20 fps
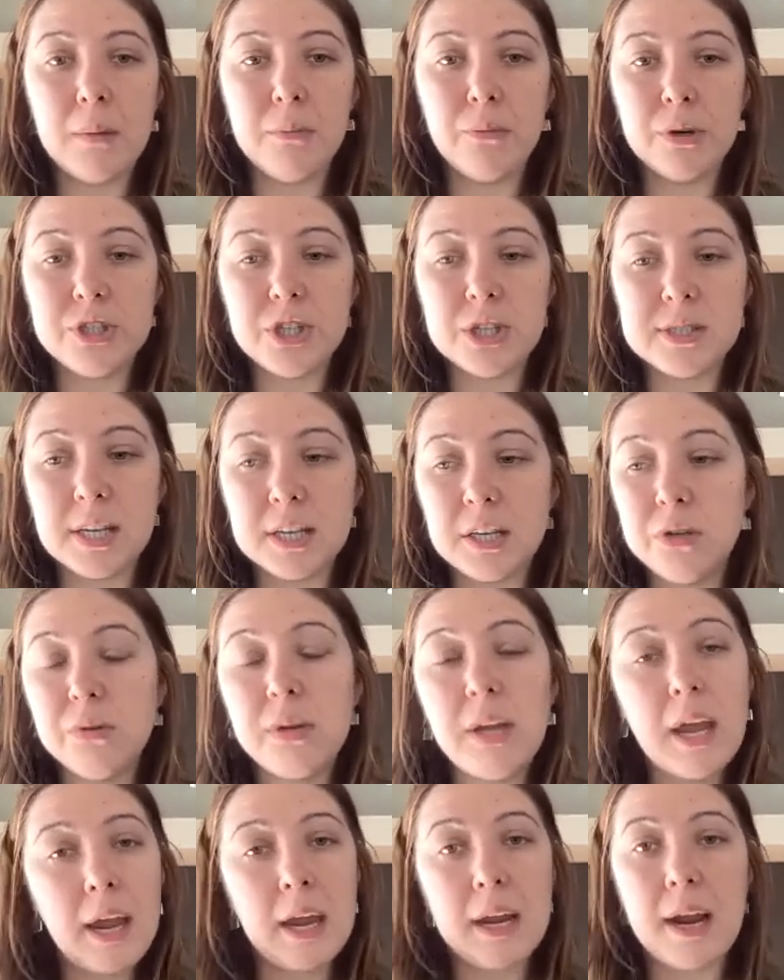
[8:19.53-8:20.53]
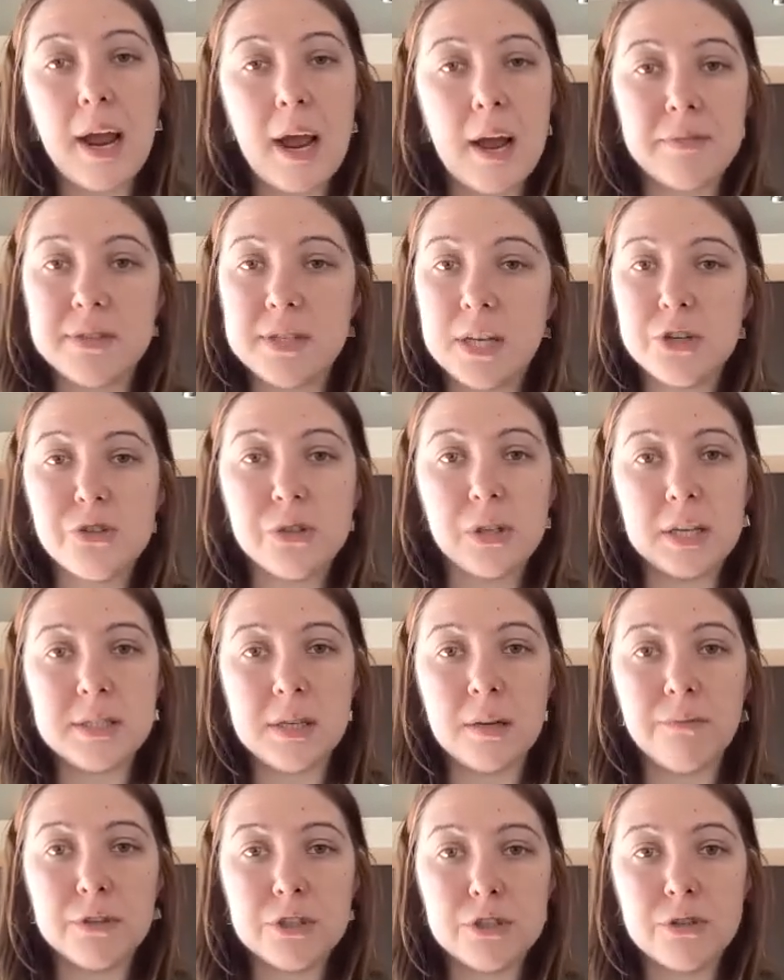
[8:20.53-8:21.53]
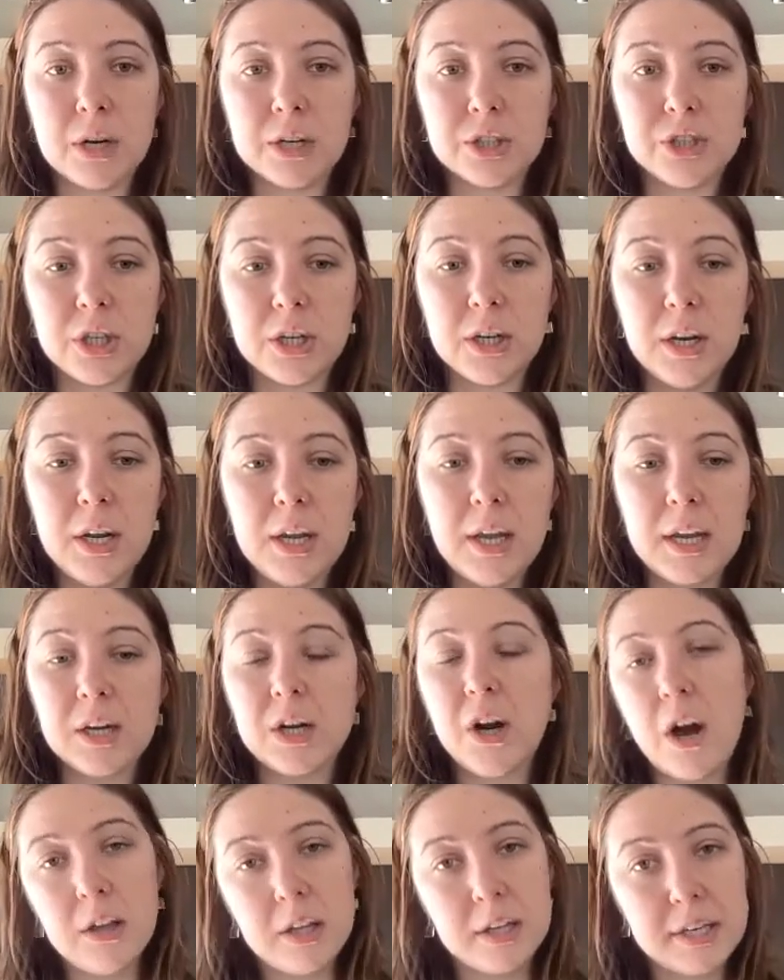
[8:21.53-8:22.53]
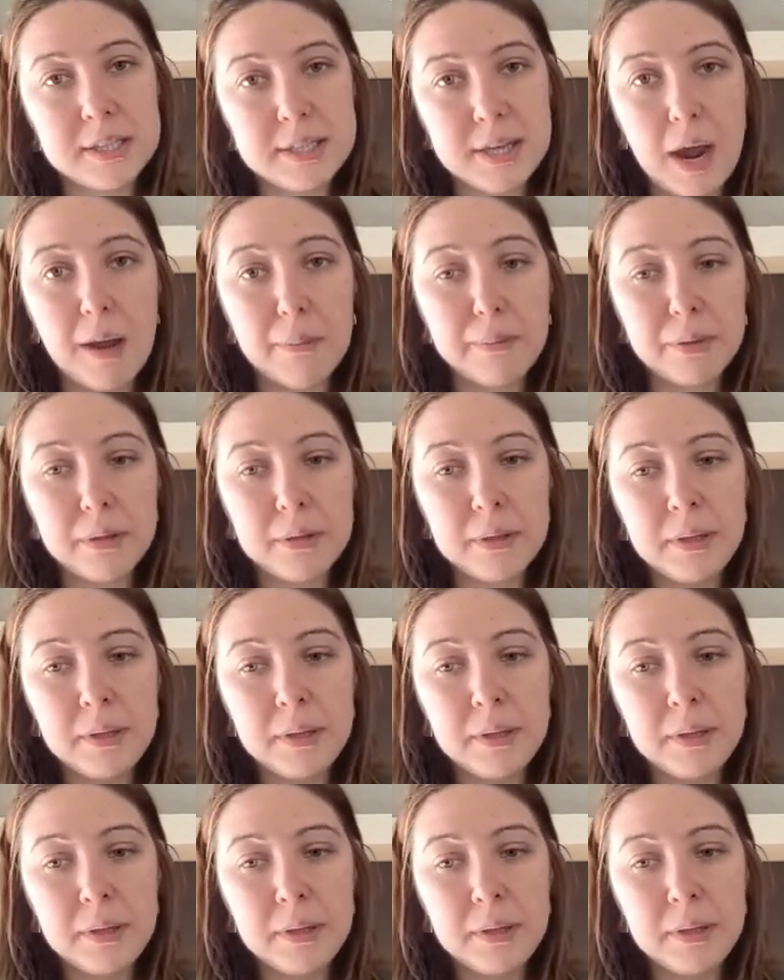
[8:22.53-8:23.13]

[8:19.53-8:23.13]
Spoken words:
Which is like you can't have centralized infrastructure and call it a DApp.